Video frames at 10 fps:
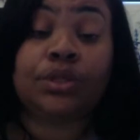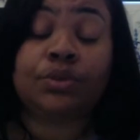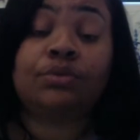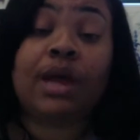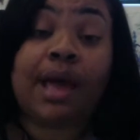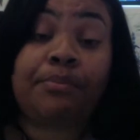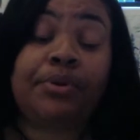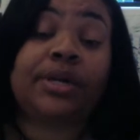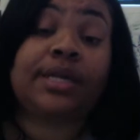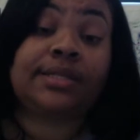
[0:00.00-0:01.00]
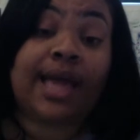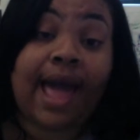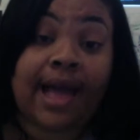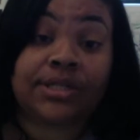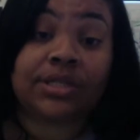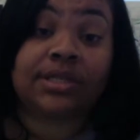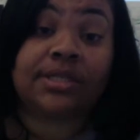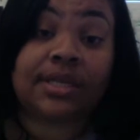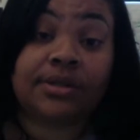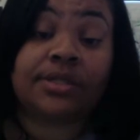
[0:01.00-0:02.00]
do not put into action the
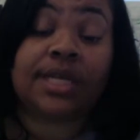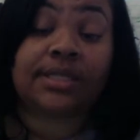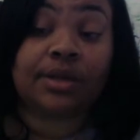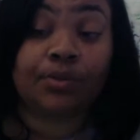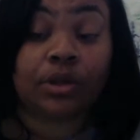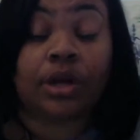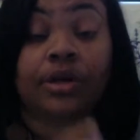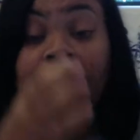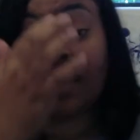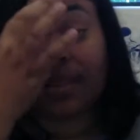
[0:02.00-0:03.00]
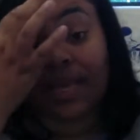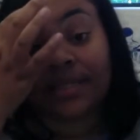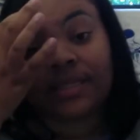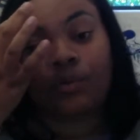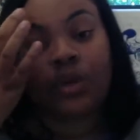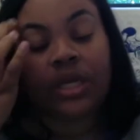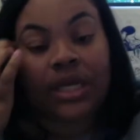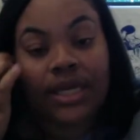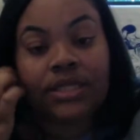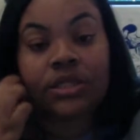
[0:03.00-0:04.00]
skill sets that we're learning, the things that we
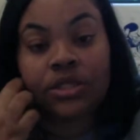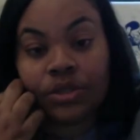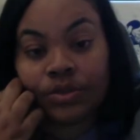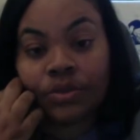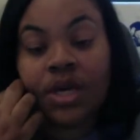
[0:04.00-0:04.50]
need to do,